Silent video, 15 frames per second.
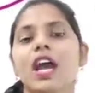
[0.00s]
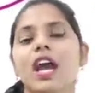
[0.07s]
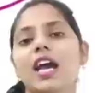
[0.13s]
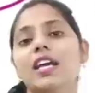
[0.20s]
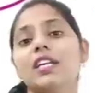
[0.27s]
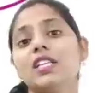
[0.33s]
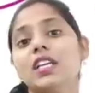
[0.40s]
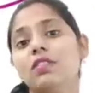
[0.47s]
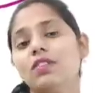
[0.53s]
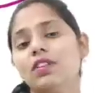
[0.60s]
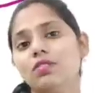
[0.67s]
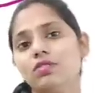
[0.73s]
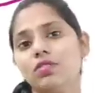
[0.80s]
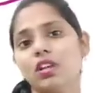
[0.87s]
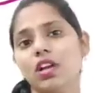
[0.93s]
and
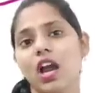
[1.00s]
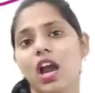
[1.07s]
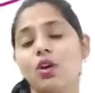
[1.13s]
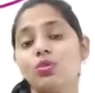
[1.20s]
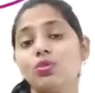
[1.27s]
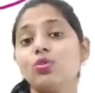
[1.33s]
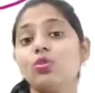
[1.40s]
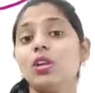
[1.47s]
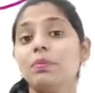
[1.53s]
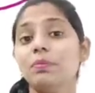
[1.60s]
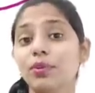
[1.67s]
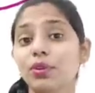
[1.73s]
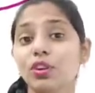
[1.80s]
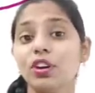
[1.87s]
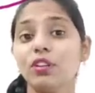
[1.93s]
even how to
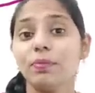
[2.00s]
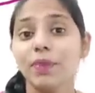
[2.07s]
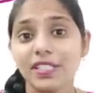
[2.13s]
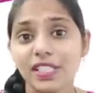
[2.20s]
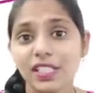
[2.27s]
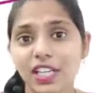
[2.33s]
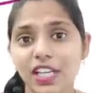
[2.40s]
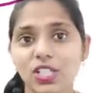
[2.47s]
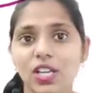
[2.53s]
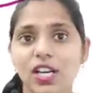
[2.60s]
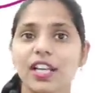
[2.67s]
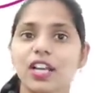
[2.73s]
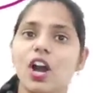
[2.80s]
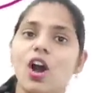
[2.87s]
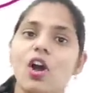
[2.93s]
improve your
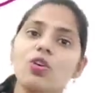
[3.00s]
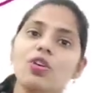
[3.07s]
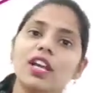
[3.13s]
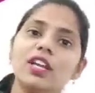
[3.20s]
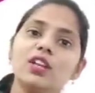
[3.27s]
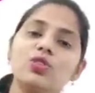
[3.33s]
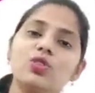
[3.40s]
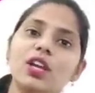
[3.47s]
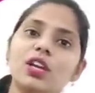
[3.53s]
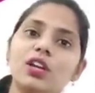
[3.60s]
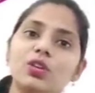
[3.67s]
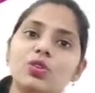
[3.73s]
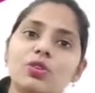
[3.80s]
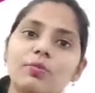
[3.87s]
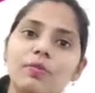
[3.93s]
presentation like how can you
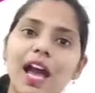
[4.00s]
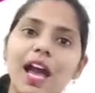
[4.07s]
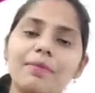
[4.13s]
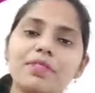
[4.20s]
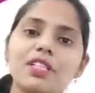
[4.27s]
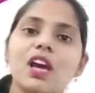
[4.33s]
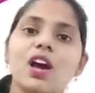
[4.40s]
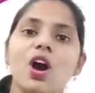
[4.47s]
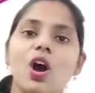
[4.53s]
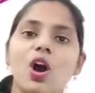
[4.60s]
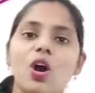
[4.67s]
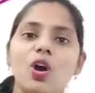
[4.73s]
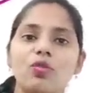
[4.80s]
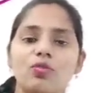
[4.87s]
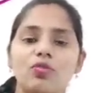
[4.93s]
include maps
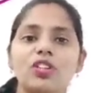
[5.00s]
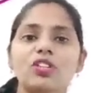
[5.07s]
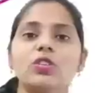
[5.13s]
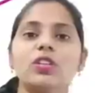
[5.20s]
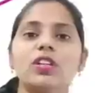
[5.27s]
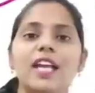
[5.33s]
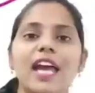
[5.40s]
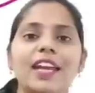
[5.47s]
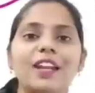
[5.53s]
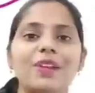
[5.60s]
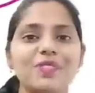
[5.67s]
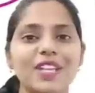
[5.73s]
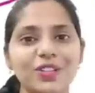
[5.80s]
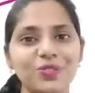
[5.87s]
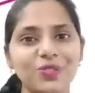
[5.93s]
how which are the
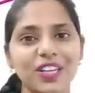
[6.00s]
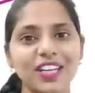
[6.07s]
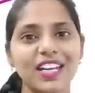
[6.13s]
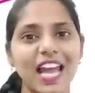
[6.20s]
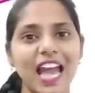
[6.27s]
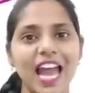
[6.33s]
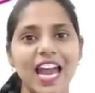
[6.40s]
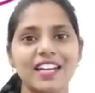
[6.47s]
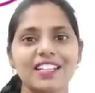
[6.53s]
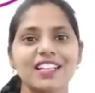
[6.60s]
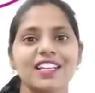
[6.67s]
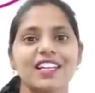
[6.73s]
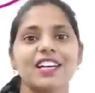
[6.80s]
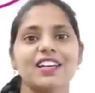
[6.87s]
diagrams that you can add